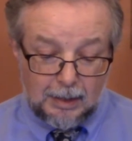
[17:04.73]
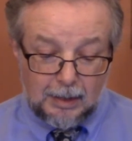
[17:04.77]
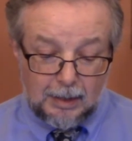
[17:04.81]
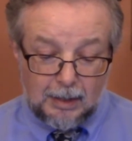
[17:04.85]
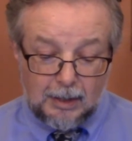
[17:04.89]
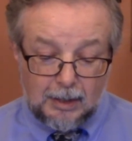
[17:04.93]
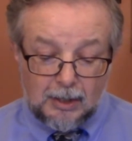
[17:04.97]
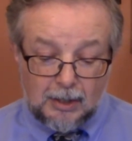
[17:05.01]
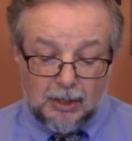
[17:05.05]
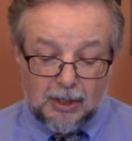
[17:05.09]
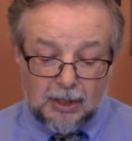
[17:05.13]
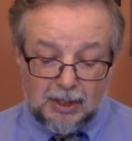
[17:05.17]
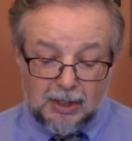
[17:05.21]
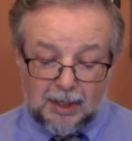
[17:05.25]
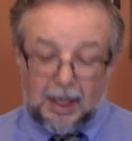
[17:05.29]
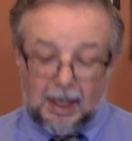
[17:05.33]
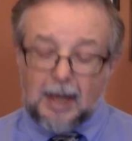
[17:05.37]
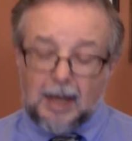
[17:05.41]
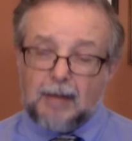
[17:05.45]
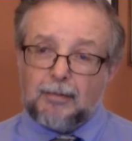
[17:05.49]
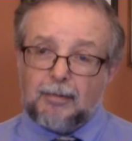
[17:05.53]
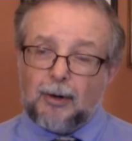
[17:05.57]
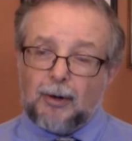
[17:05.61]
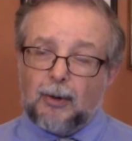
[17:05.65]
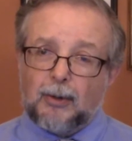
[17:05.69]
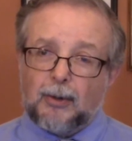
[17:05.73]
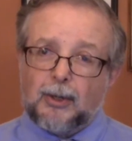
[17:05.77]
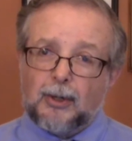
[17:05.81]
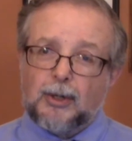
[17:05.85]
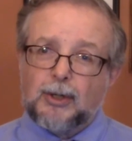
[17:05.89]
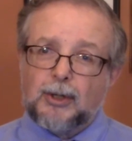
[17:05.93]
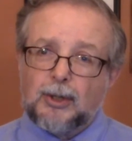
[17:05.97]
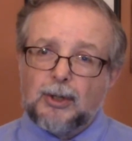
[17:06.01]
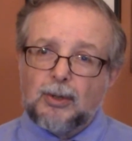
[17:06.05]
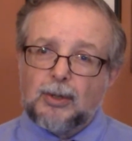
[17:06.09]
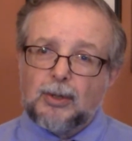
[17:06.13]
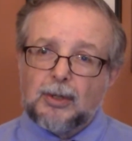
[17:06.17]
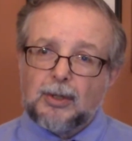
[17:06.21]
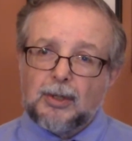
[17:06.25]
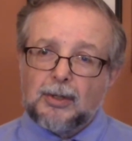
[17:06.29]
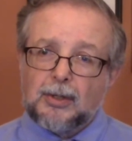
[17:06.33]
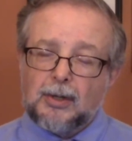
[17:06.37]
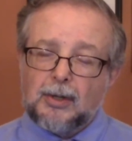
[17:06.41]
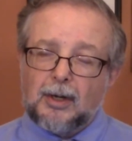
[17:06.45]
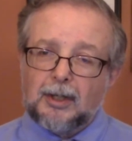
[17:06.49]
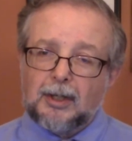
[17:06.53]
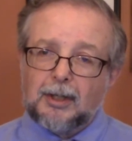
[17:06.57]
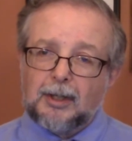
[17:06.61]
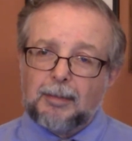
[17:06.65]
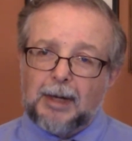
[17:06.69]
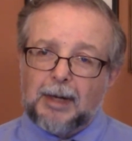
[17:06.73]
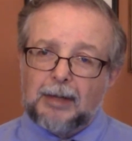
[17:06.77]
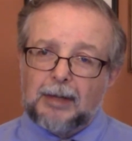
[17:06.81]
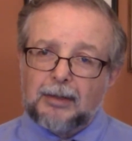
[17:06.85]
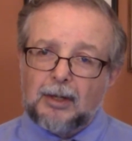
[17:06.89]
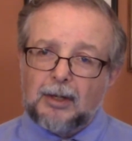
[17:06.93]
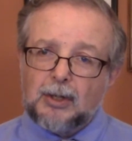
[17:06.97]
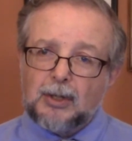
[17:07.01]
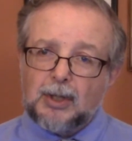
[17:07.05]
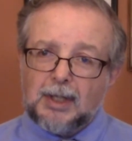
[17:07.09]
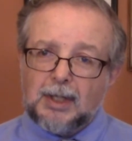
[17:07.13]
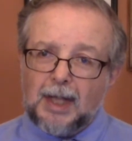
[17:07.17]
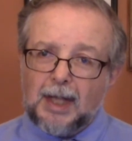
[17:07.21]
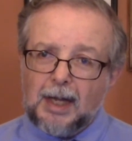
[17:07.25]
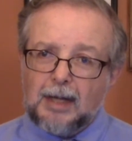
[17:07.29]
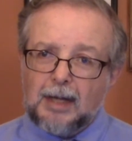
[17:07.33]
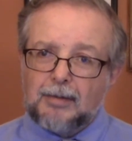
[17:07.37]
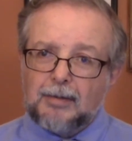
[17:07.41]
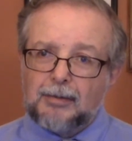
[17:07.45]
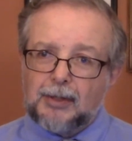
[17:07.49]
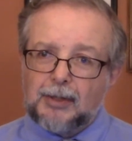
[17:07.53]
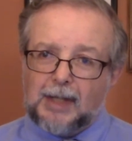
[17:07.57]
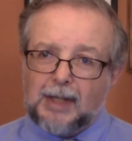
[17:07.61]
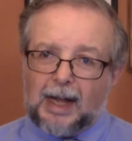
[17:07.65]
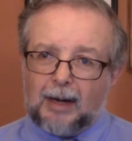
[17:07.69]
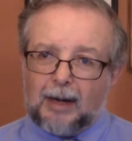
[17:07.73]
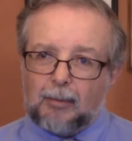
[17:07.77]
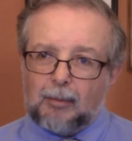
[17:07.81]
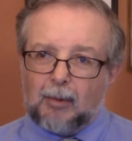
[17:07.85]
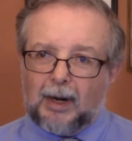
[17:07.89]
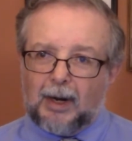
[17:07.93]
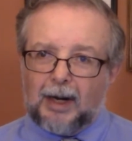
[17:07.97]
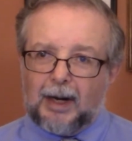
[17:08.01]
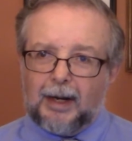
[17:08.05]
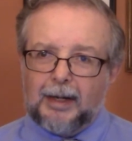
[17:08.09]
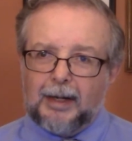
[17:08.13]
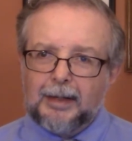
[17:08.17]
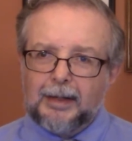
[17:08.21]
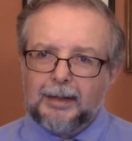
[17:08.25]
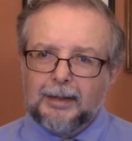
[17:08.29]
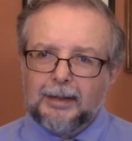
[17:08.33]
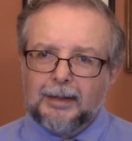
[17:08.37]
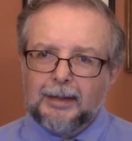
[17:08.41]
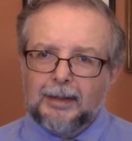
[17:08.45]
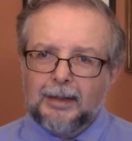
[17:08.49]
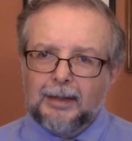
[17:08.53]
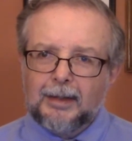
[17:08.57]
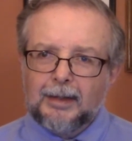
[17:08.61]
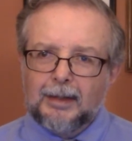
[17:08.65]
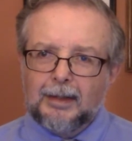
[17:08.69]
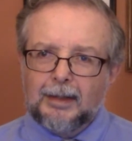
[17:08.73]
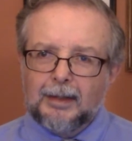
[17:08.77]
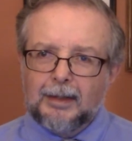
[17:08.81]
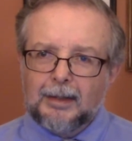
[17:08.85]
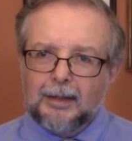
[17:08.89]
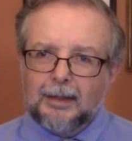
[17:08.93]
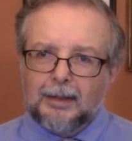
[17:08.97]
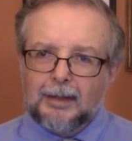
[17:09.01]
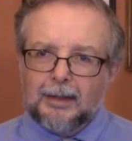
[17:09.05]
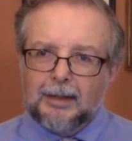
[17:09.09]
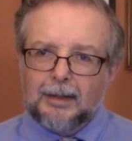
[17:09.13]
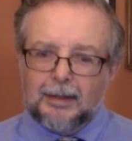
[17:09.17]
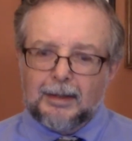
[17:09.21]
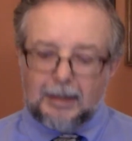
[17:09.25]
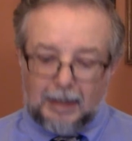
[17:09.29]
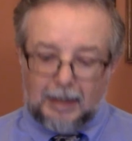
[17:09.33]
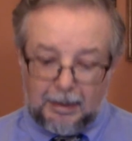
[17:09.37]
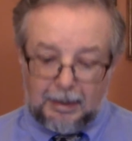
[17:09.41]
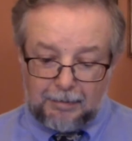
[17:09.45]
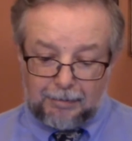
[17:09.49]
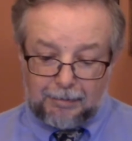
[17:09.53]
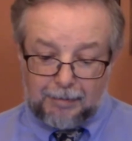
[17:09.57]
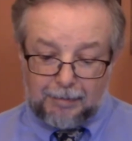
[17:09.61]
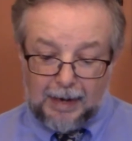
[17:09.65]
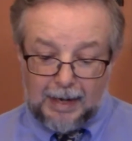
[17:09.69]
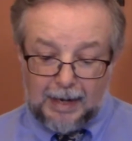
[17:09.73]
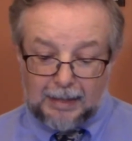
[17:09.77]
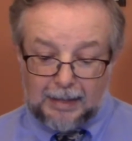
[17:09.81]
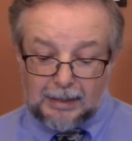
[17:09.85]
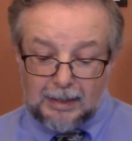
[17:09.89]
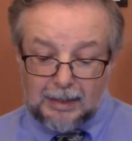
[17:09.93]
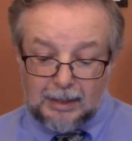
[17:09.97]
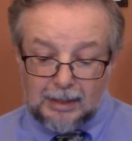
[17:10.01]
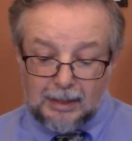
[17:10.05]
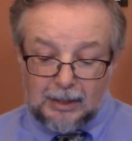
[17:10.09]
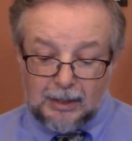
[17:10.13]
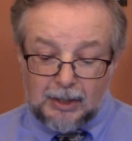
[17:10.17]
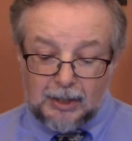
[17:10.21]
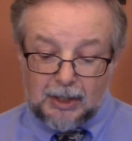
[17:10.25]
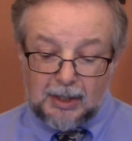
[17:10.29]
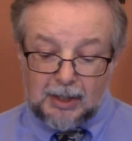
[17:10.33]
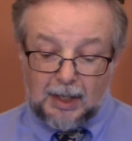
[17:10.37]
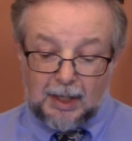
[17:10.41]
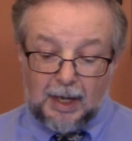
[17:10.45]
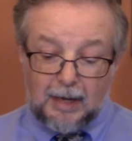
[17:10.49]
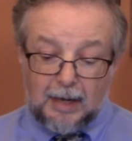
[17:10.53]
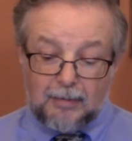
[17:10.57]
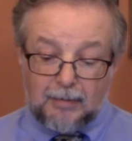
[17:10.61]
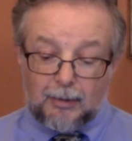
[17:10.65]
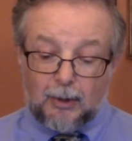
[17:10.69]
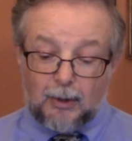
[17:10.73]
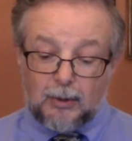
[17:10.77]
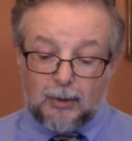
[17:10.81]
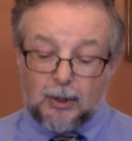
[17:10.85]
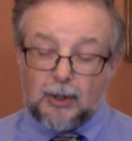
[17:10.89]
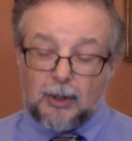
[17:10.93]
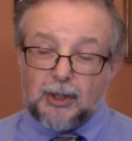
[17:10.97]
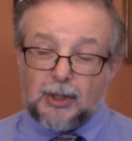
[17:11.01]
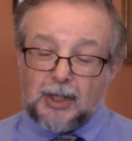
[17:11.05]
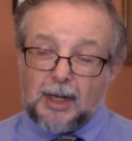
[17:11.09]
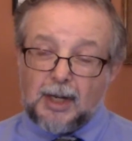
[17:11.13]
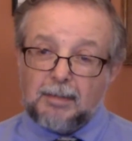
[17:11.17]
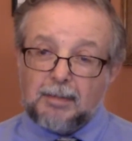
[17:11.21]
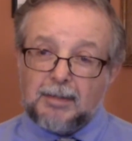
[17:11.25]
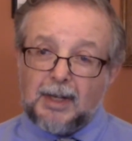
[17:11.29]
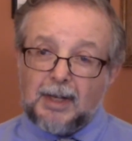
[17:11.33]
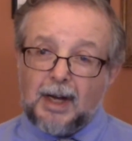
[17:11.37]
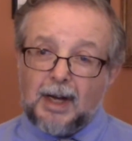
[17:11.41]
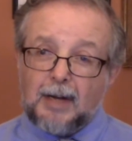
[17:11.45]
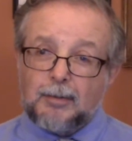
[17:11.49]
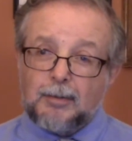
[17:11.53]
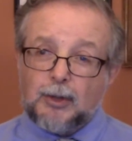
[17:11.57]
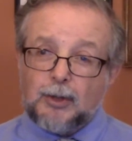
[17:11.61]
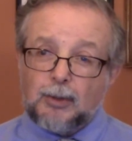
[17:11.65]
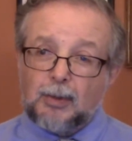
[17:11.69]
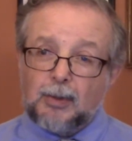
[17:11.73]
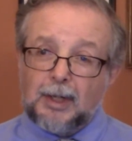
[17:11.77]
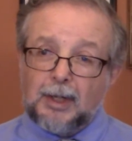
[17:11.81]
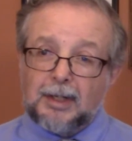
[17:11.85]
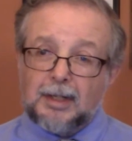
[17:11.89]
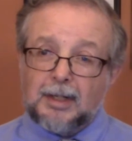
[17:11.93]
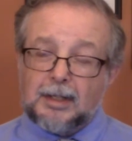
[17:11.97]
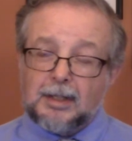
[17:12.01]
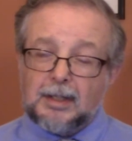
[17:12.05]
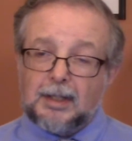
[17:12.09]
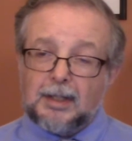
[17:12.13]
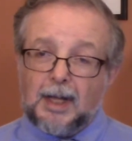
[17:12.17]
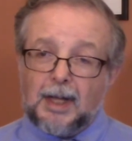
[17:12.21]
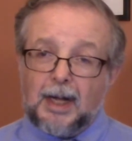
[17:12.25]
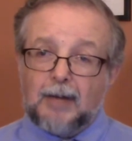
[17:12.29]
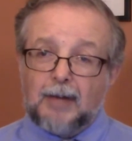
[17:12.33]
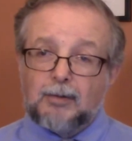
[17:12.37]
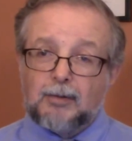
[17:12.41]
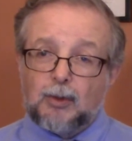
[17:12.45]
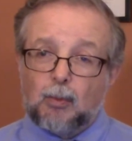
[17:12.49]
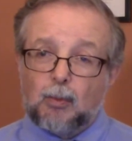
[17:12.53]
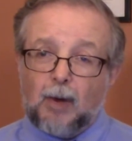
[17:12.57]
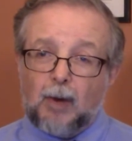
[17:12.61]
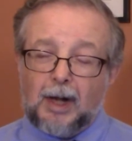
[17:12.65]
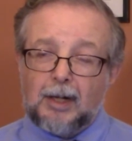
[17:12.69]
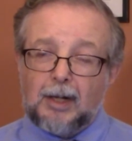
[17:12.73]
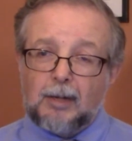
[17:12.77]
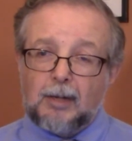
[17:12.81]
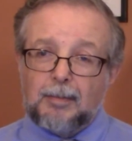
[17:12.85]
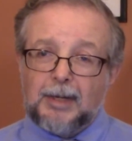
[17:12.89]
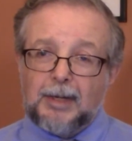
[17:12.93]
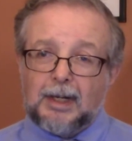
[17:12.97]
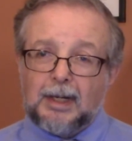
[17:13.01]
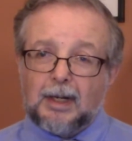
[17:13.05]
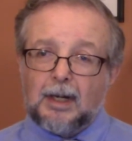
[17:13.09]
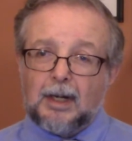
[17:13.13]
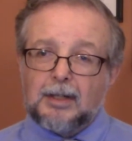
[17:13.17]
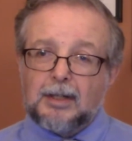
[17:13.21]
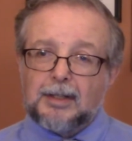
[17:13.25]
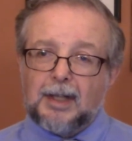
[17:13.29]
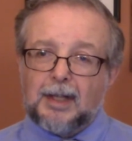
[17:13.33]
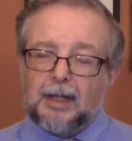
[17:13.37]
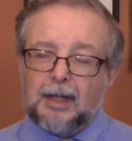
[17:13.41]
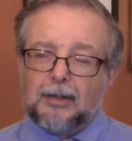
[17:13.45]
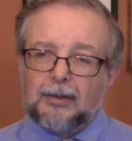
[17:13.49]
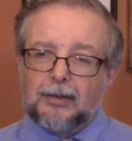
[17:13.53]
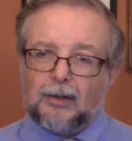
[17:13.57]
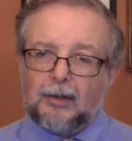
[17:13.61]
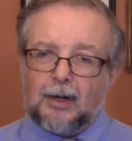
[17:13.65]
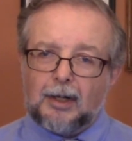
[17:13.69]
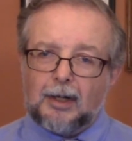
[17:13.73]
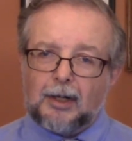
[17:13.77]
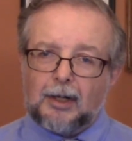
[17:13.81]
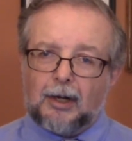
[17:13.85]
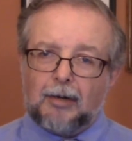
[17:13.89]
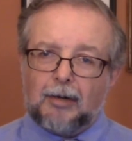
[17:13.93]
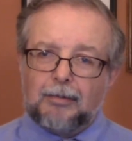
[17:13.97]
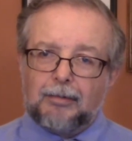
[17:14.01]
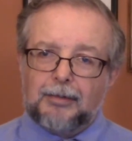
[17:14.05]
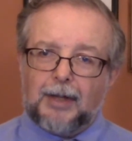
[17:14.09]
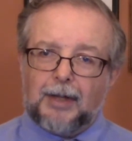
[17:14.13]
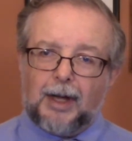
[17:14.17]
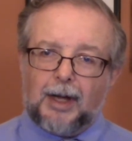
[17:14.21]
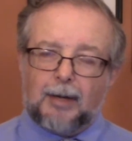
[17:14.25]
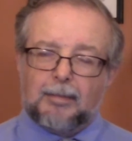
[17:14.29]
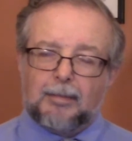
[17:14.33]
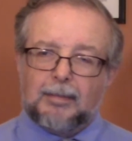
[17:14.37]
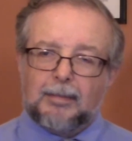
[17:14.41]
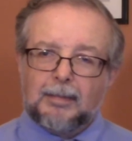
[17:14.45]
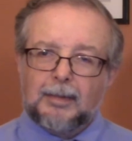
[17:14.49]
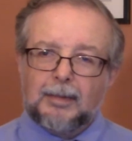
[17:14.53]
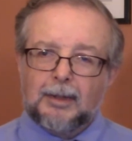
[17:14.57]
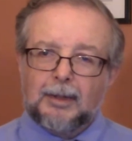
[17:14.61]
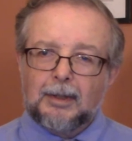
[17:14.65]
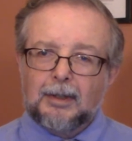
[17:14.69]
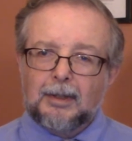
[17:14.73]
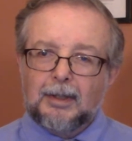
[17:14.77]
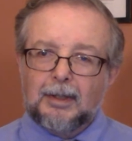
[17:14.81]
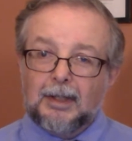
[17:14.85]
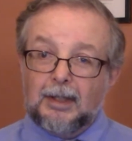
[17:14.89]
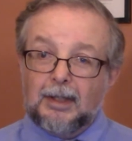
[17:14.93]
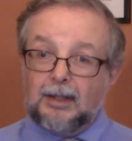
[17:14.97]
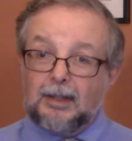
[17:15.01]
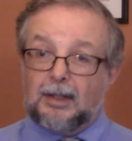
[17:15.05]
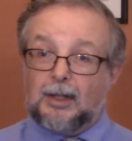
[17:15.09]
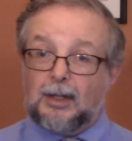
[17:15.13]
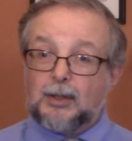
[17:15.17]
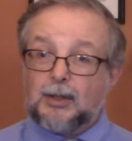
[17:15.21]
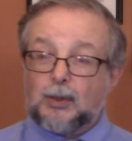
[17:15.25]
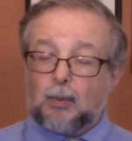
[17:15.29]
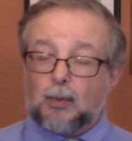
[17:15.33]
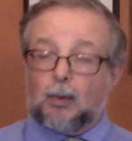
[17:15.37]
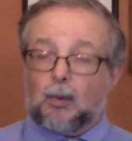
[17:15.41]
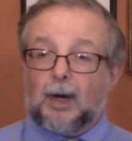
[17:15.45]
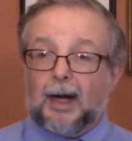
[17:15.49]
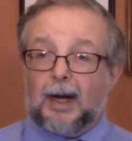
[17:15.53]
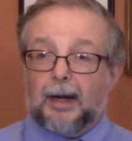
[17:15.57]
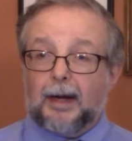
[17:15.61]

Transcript: Slave owners used to talk about their slaves that way. In fact, slave owners sometimes treated slaves well because they thought of them in this way.